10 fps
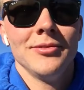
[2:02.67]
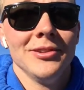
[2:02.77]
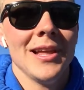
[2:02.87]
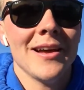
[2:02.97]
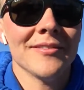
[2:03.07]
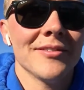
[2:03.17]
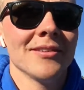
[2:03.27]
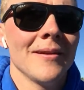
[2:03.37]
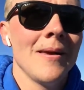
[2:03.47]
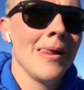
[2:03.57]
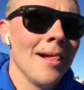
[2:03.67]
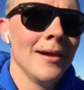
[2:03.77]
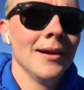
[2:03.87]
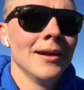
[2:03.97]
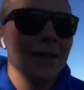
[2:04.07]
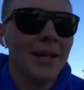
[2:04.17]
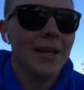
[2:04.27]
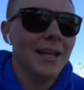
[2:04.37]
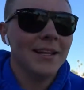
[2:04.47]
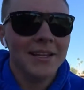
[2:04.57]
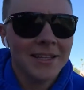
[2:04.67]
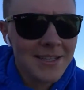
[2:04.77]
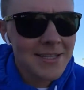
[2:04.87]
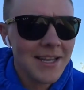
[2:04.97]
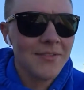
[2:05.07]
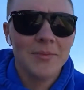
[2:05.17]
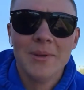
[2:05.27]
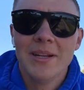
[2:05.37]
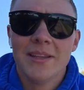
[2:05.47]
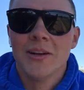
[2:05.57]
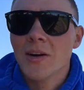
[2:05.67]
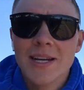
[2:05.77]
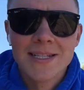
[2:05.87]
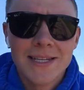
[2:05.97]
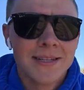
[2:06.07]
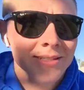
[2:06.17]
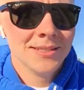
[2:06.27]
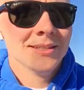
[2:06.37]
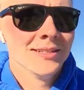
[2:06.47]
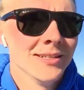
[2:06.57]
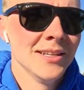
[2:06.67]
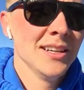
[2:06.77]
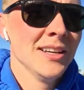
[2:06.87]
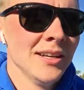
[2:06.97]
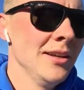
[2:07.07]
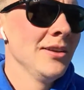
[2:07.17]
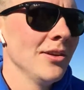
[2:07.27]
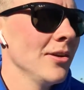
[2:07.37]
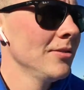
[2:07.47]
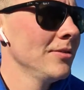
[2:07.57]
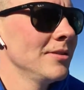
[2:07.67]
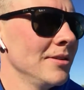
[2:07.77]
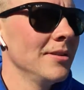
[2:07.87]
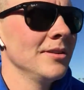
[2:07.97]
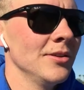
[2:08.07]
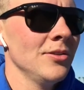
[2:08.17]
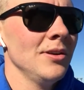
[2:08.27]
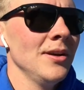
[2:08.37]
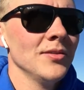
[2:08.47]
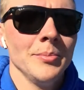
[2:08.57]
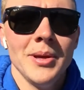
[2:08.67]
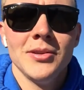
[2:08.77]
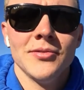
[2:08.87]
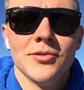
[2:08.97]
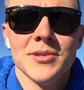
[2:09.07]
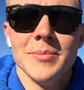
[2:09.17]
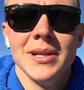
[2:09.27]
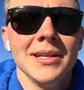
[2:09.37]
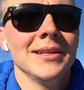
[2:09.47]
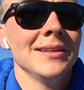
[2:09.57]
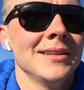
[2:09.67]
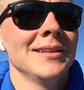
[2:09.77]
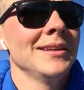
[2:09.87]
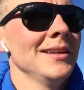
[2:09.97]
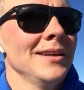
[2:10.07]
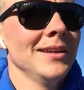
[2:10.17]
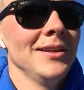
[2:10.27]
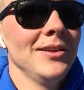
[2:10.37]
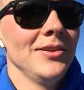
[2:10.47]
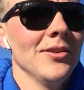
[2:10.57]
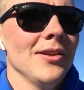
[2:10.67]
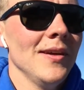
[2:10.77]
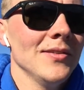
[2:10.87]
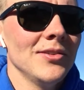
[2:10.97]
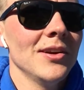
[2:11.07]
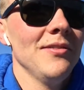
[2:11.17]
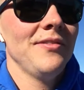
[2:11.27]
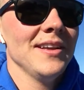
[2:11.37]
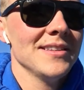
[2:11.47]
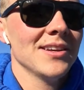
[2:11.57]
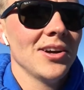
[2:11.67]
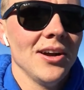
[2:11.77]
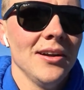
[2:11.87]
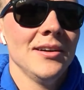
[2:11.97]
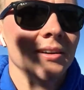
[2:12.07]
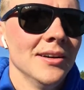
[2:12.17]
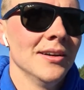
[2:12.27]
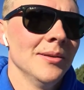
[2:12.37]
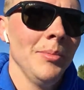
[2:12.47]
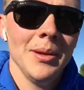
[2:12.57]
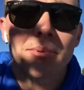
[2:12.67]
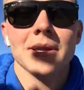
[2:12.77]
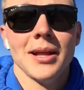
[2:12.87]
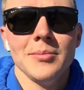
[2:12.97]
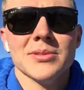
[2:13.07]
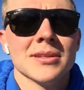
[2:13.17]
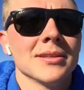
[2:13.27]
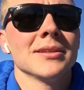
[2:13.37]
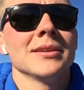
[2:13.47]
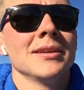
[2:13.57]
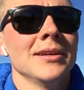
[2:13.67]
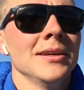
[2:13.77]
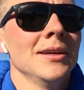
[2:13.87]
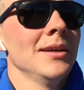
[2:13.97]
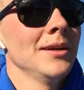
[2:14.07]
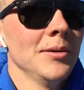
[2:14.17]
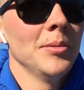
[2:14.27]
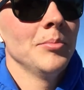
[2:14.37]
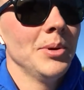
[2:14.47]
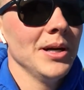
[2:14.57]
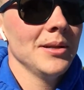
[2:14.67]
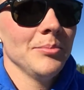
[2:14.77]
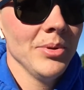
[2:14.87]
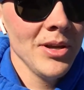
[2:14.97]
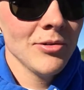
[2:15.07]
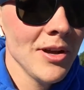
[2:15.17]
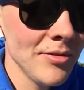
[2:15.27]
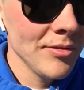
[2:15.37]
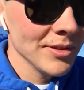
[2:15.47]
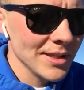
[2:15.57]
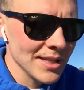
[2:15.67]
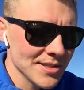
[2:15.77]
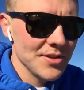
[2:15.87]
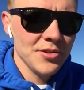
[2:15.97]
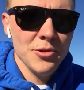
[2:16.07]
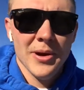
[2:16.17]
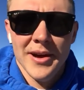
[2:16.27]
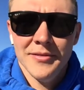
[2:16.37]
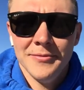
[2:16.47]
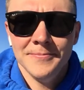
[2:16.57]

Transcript: for life, and it doesn't have to be anything crazy, you know, you don't have to make your first million, you don't have to drive a fancy car, maybe it helps. But be grateful for the things that you do have.